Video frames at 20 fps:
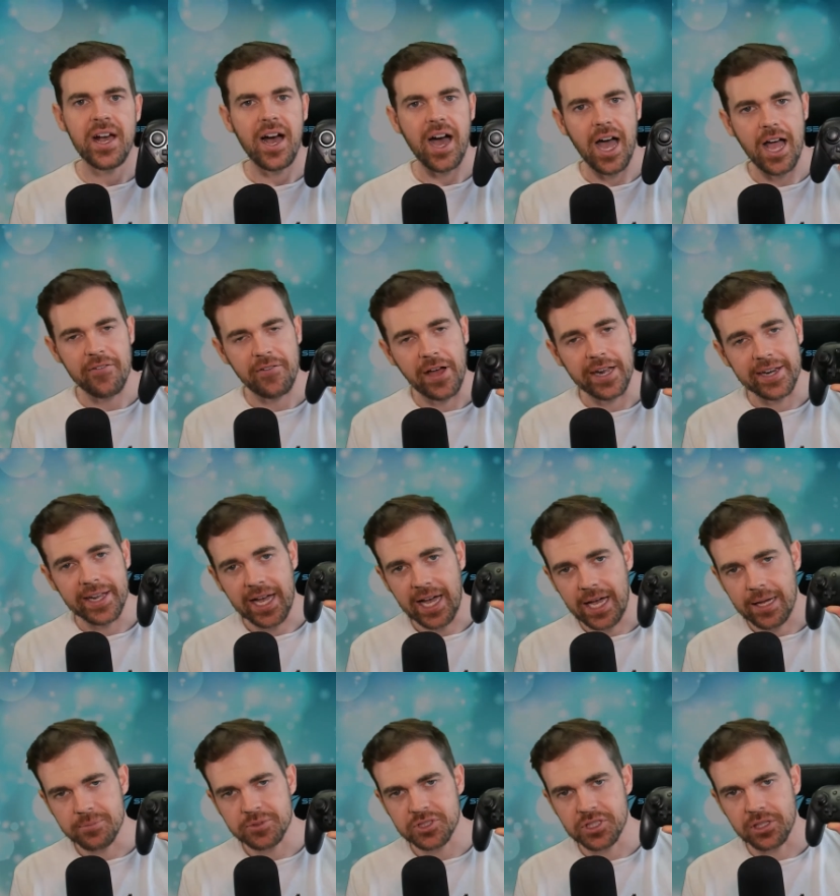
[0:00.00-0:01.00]
I've had
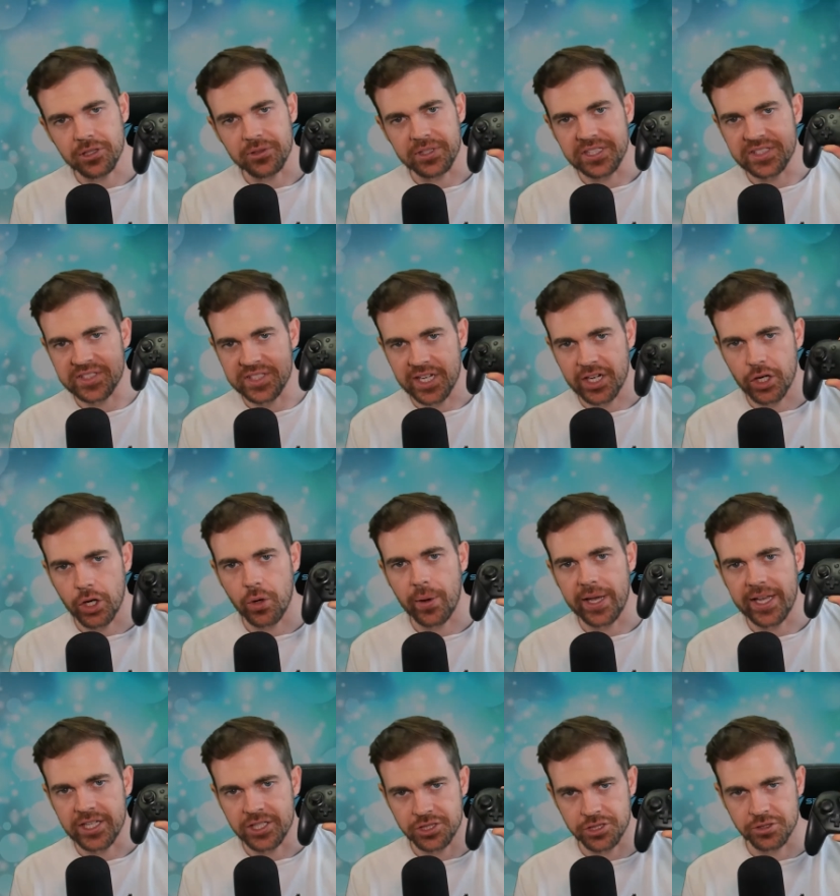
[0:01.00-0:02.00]
absolutely zero
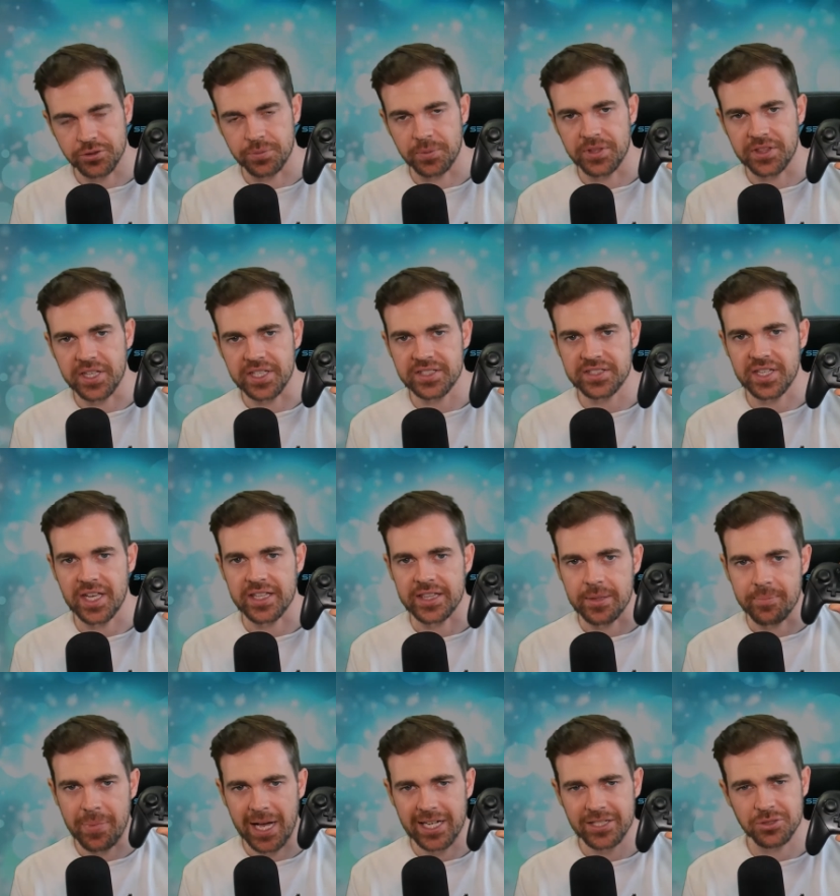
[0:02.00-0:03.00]
issues with this, and
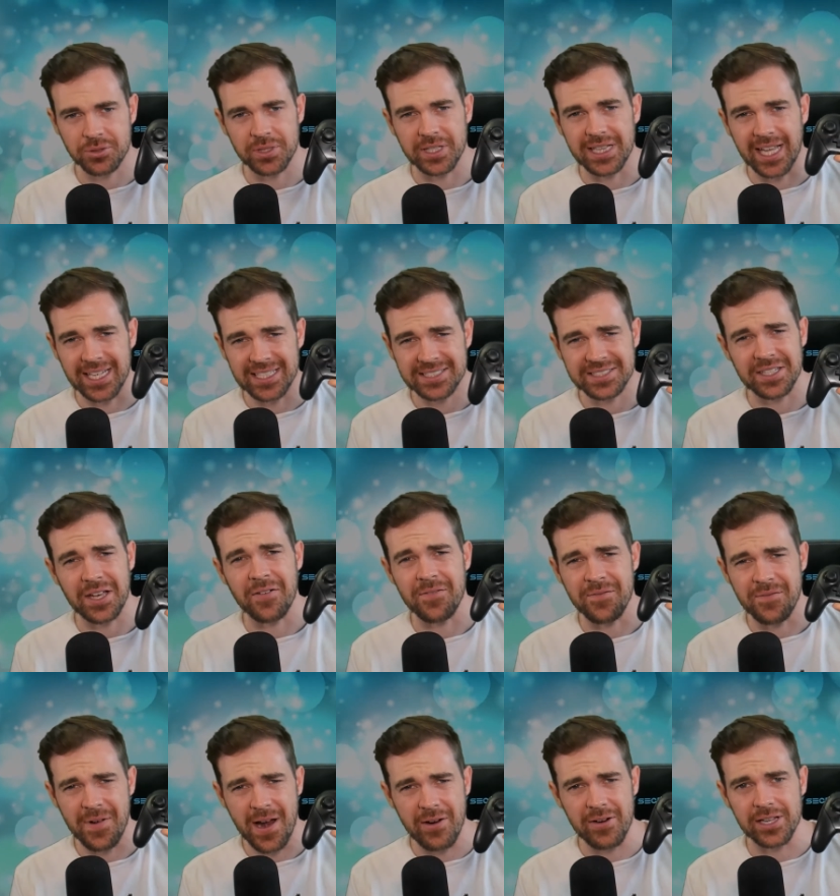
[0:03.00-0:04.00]
the battery lasts a
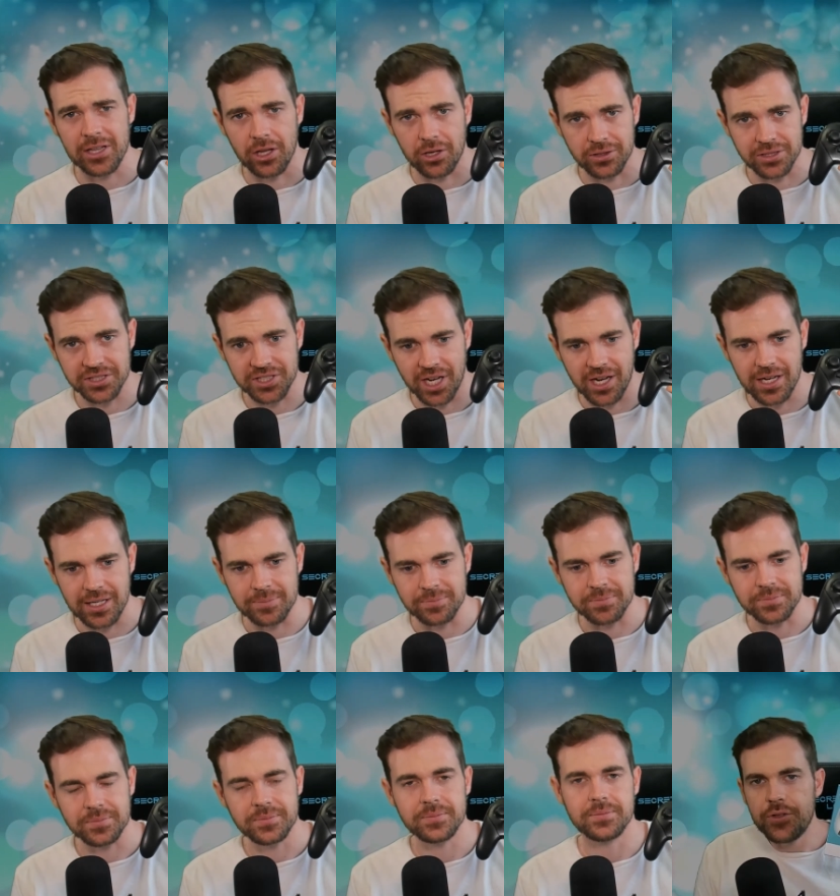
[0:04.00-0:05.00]
very long time.
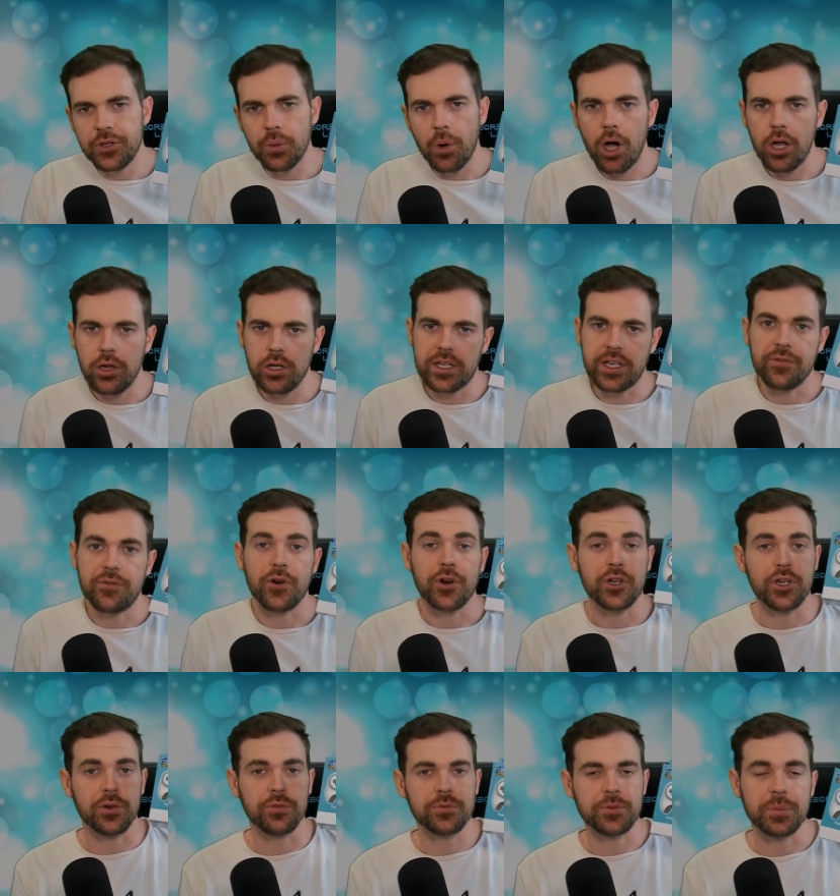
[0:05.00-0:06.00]
If you are looking for a
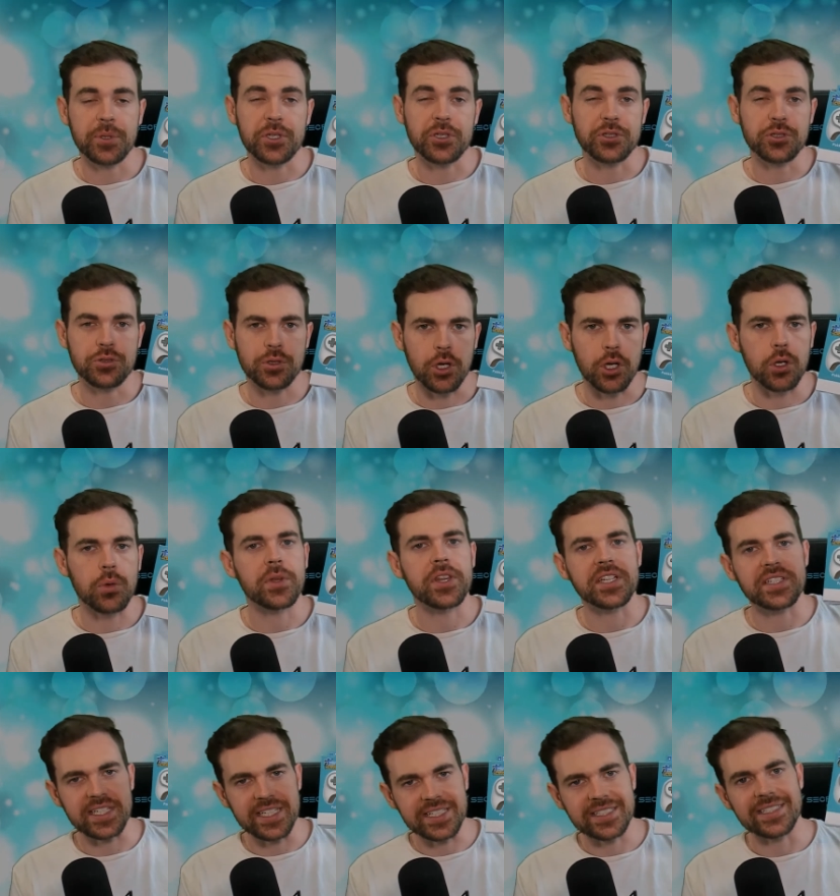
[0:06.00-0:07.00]
comfortable controller with a
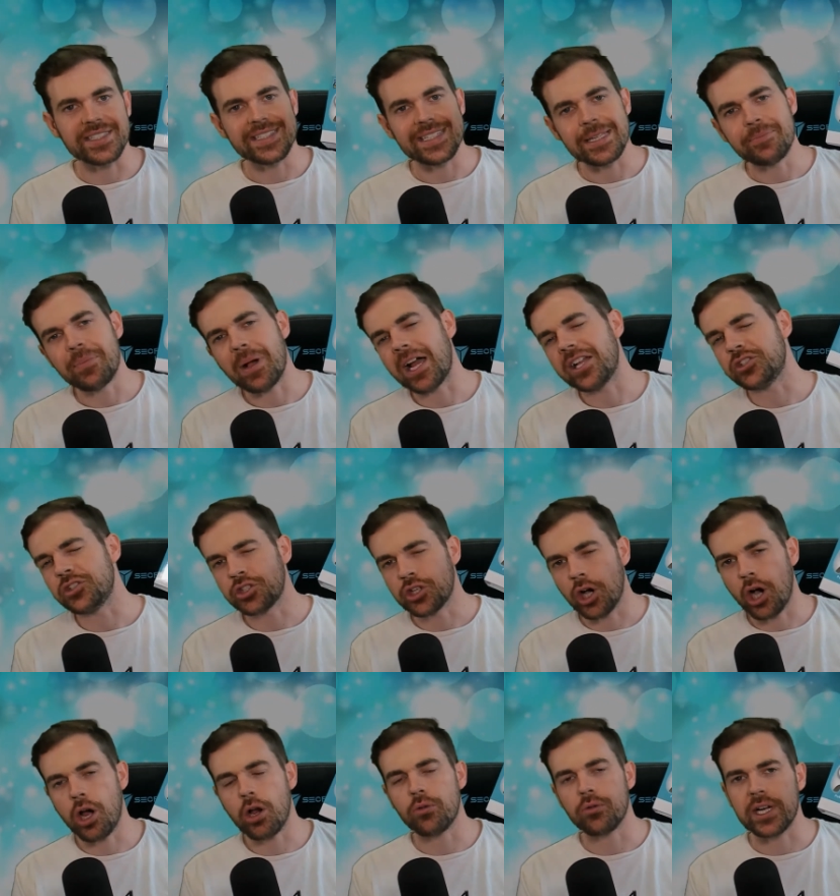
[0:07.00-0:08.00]
decent D-pad, you
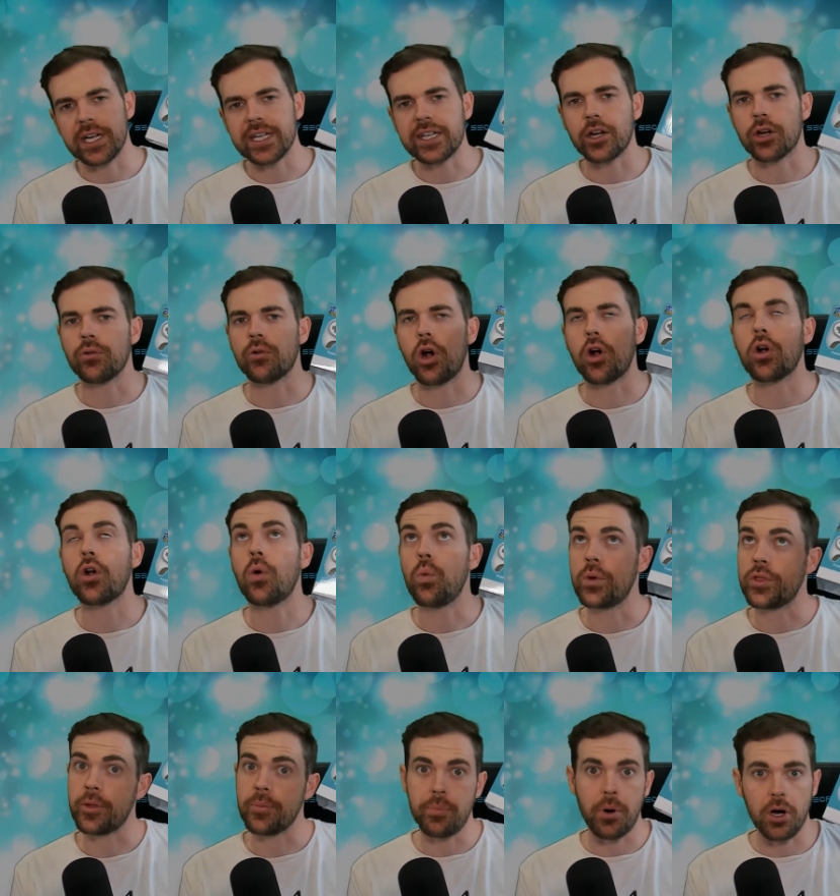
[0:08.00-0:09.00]
can't really go wrong
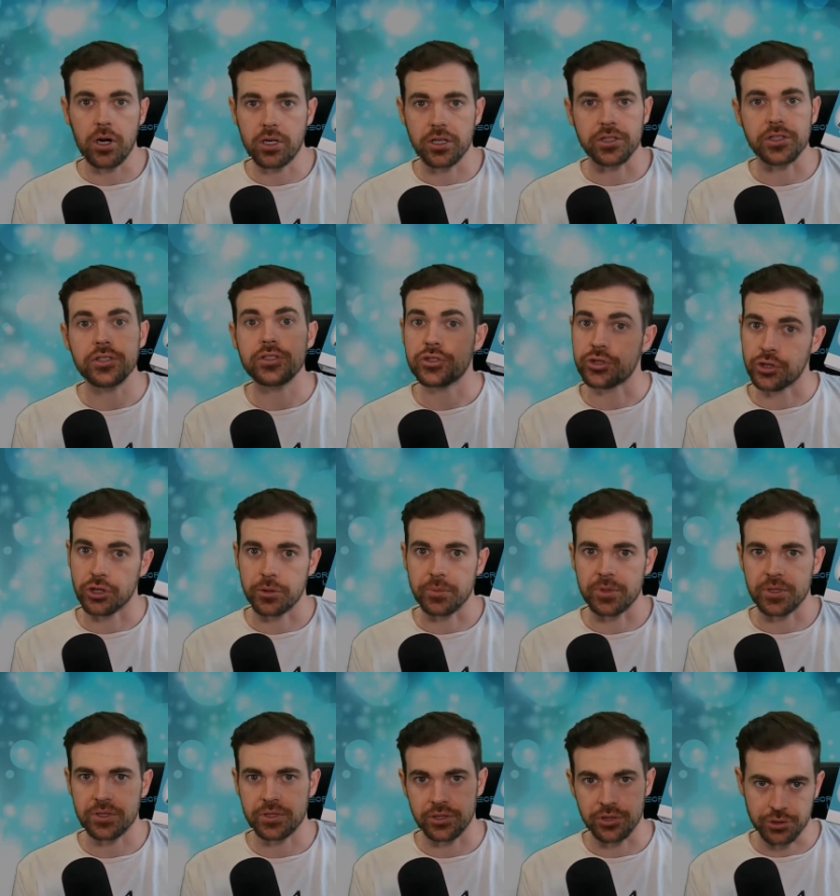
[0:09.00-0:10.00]
with the Pokken
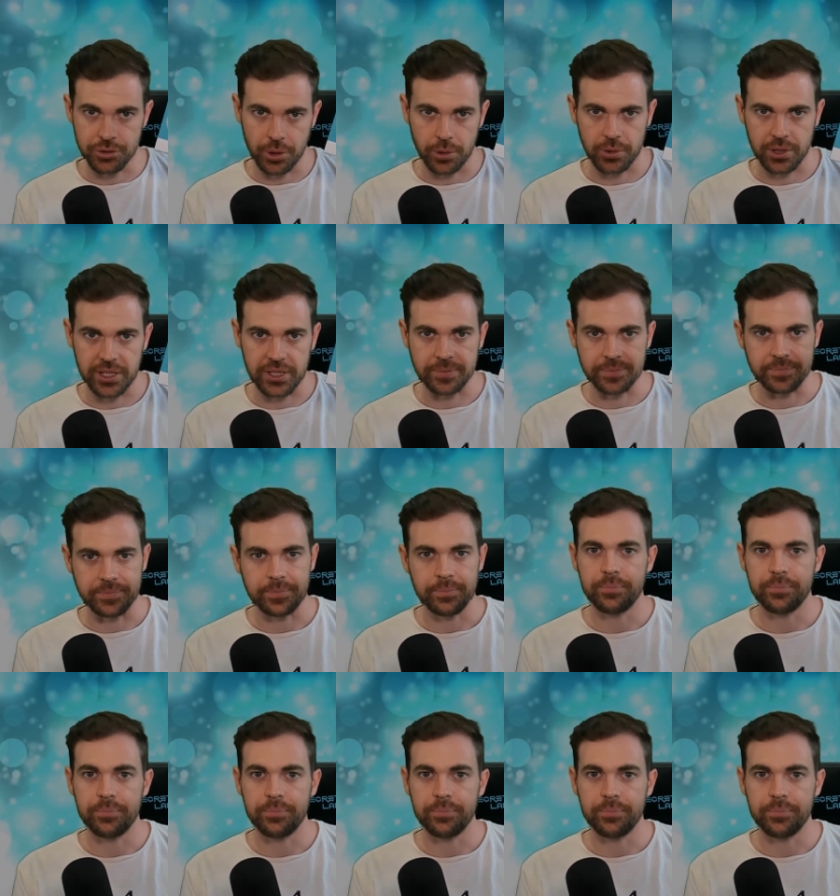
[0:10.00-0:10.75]
tournament controller.